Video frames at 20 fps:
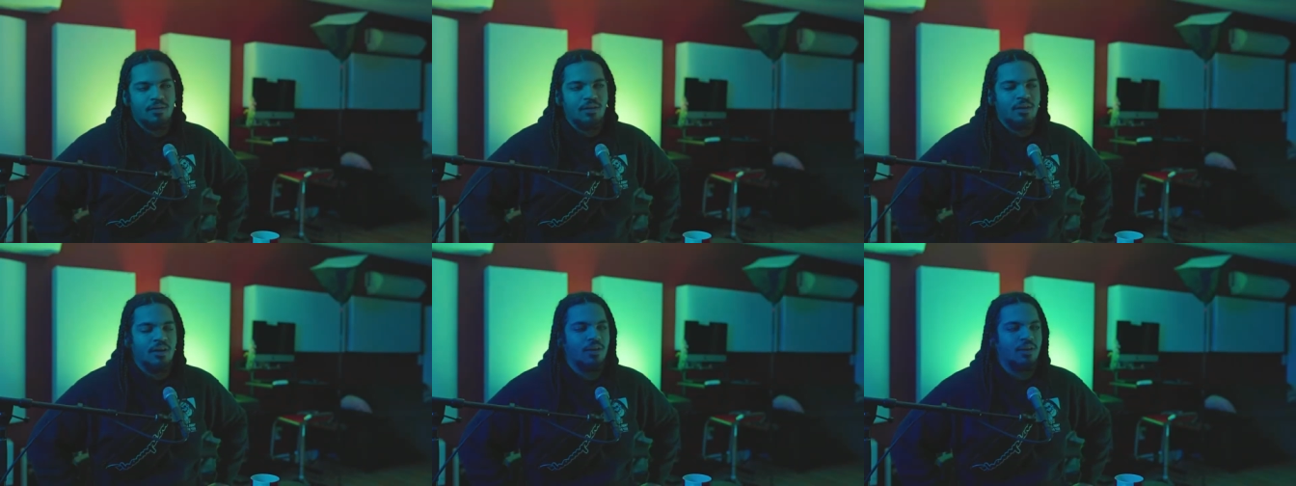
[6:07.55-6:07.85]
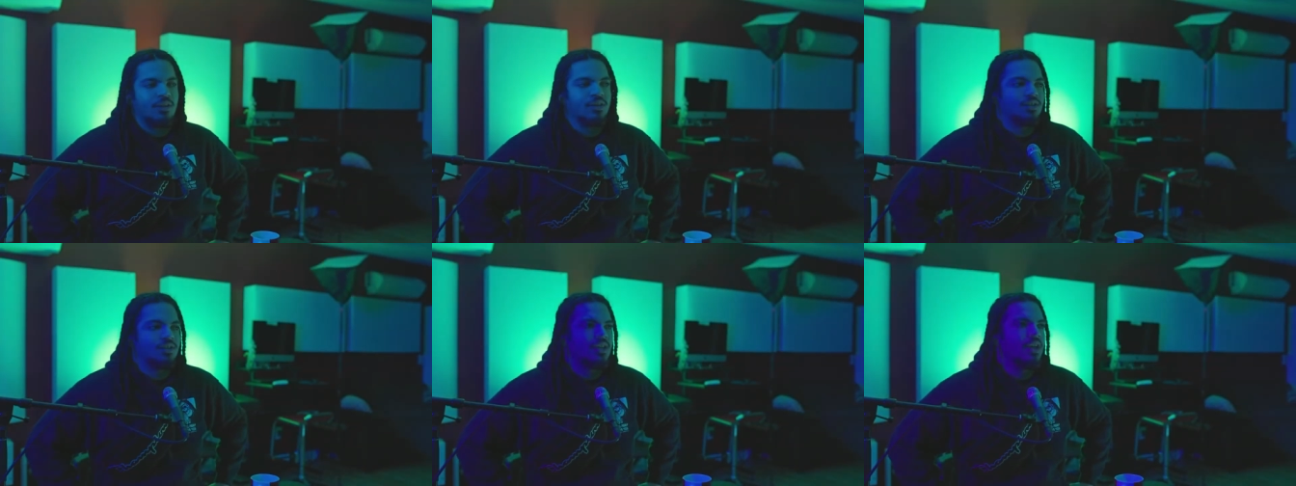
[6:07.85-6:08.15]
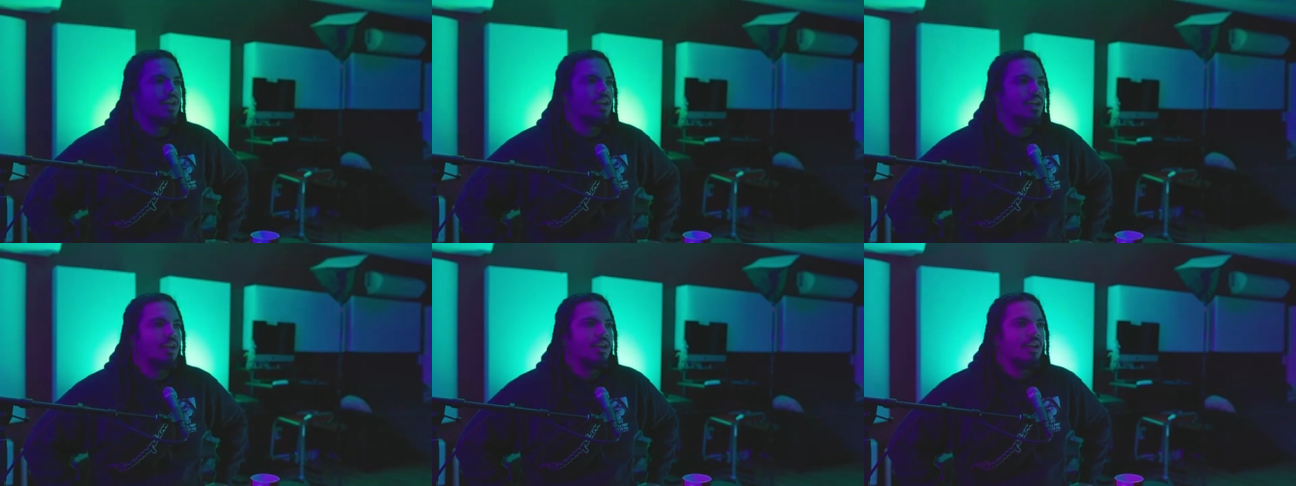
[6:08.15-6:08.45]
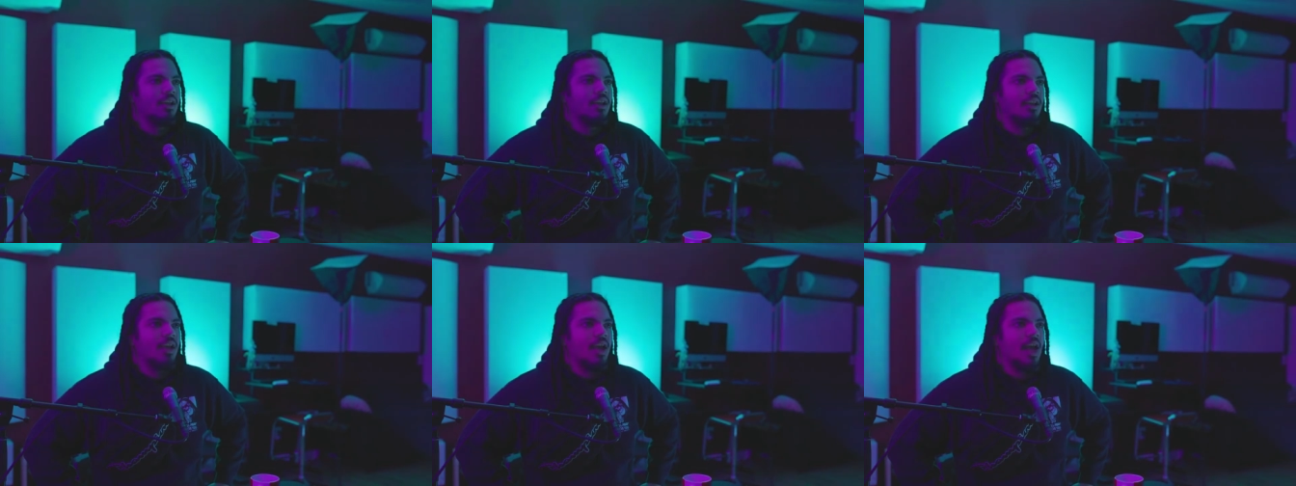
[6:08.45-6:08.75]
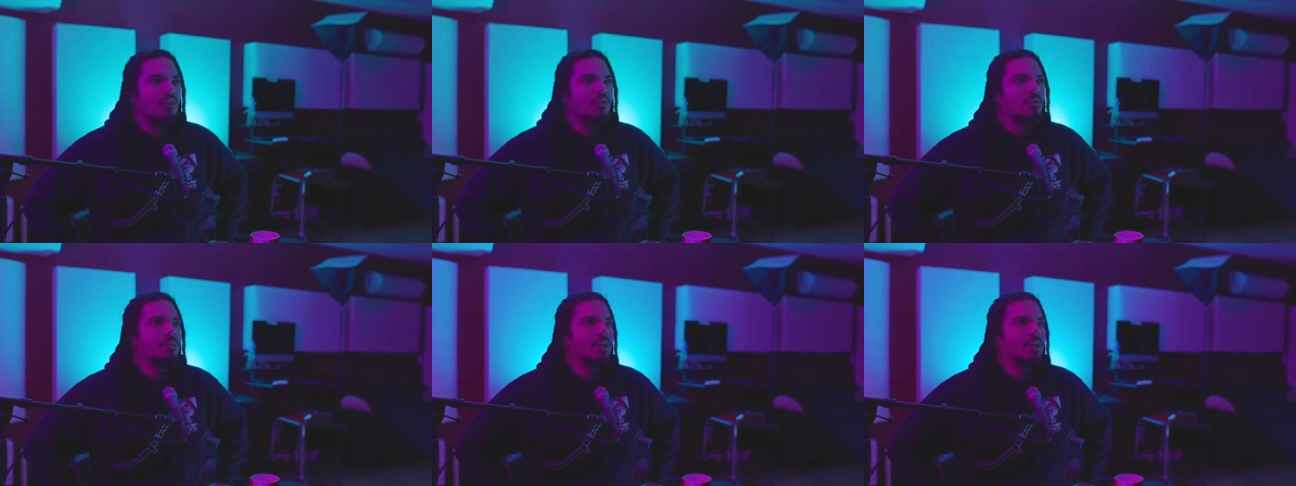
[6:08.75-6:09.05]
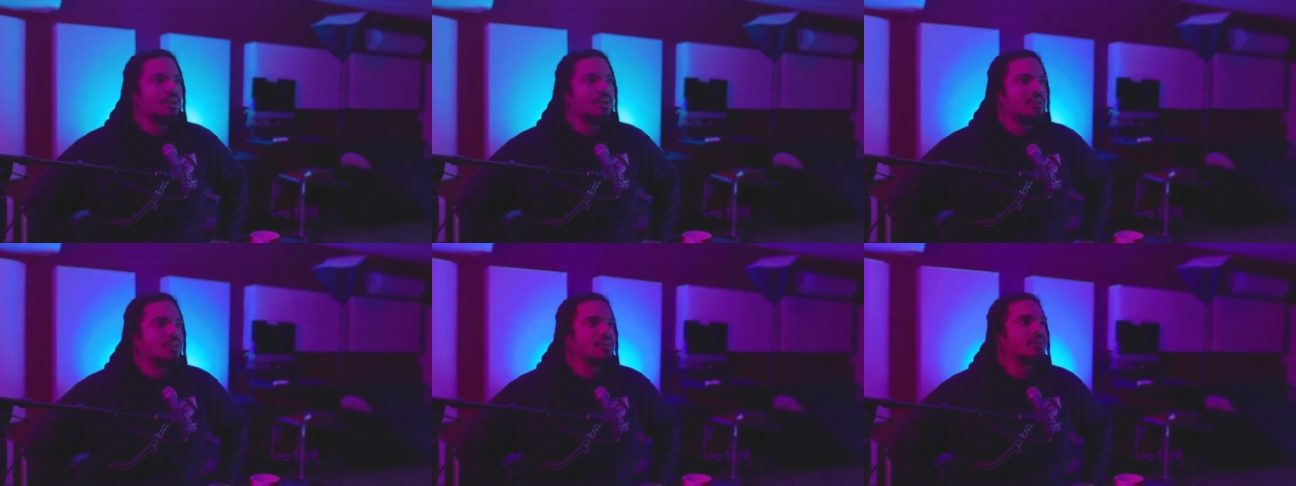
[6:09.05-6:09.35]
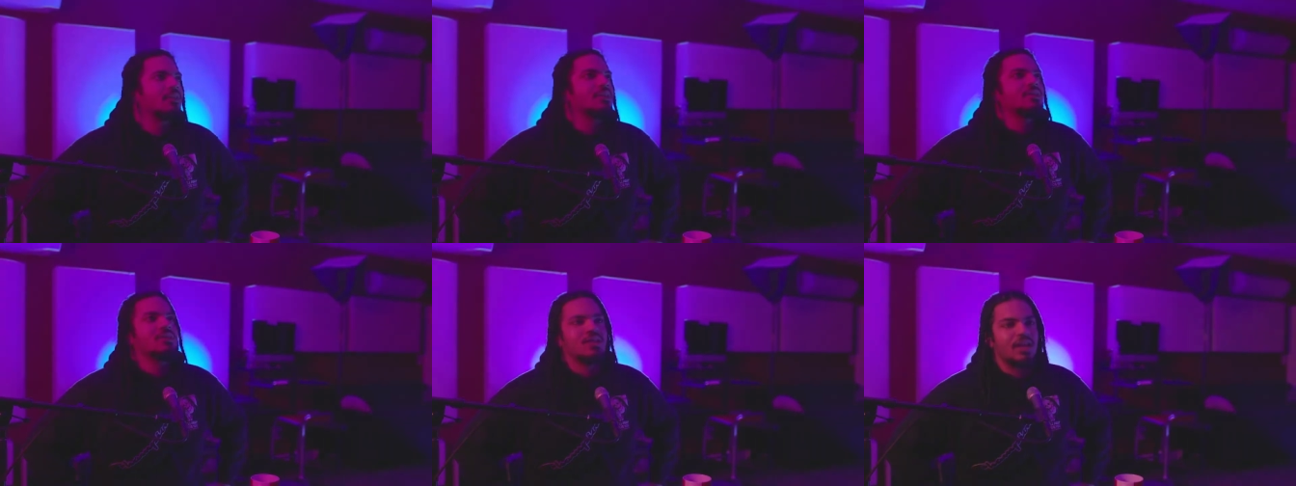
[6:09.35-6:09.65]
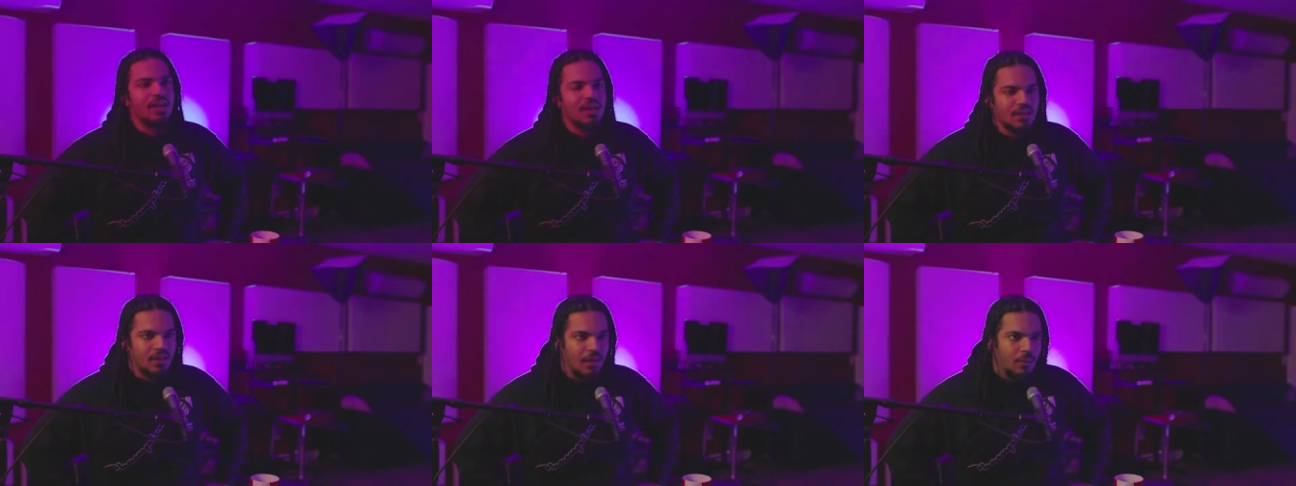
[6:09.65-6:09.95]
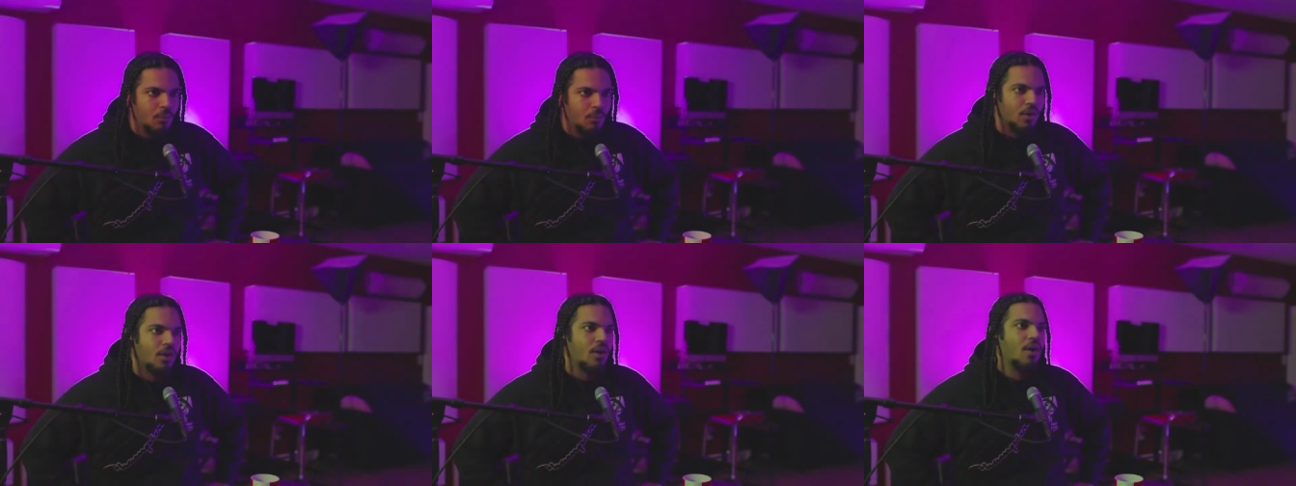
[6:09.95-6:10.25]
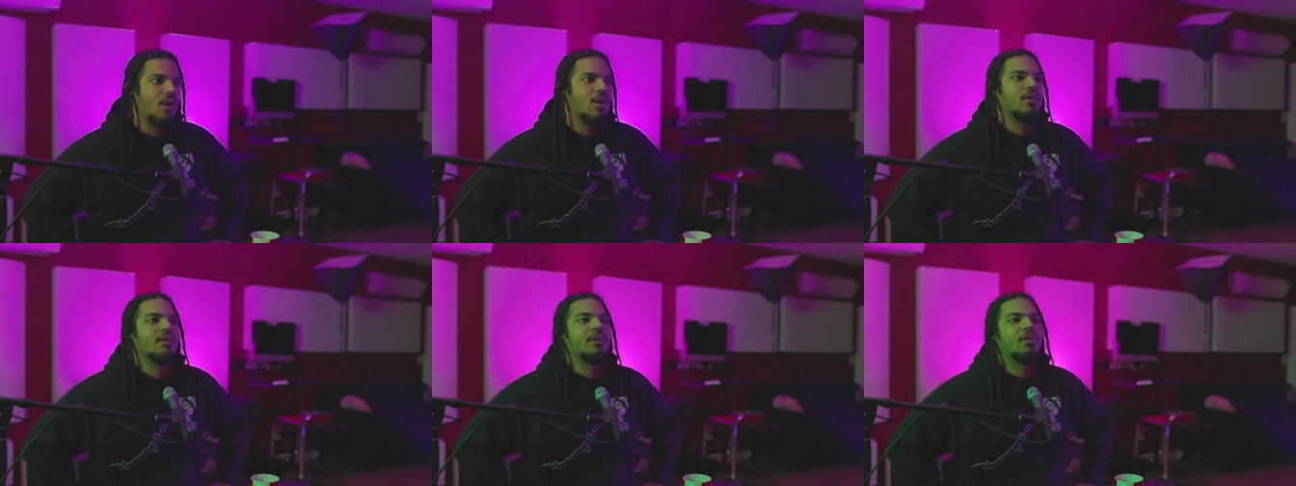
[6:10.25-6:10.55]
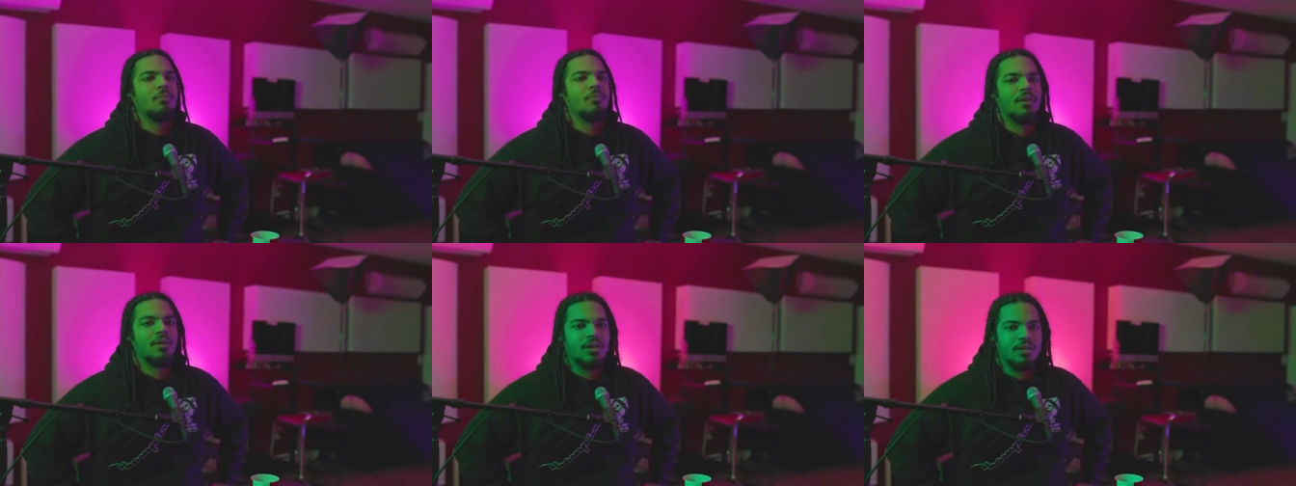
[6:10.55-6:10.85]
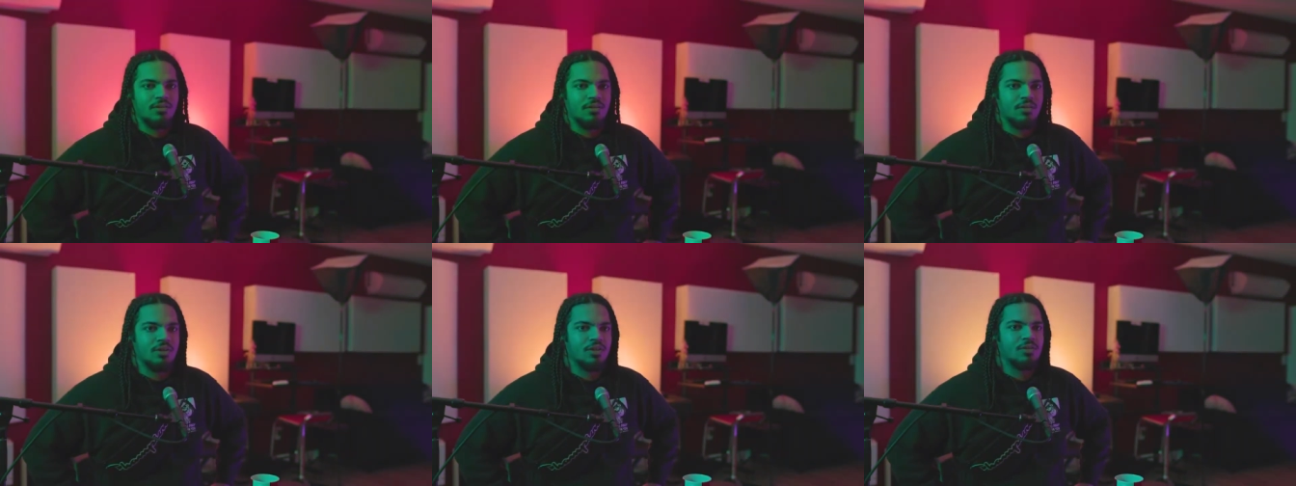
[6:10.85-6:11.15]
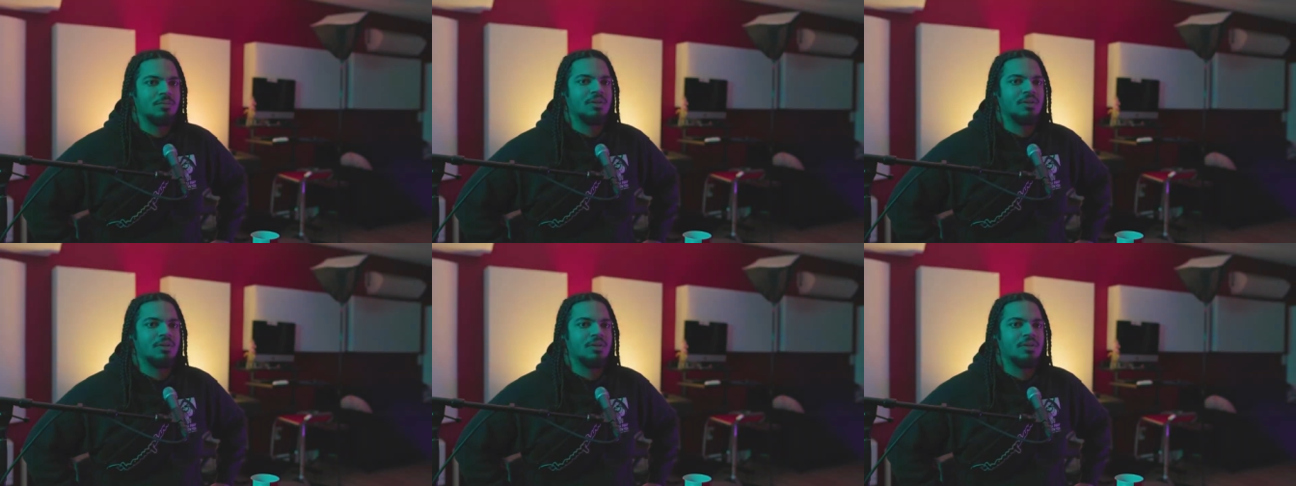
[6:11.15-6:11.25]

You know, because everybody can say that they work hard and everybody can do this,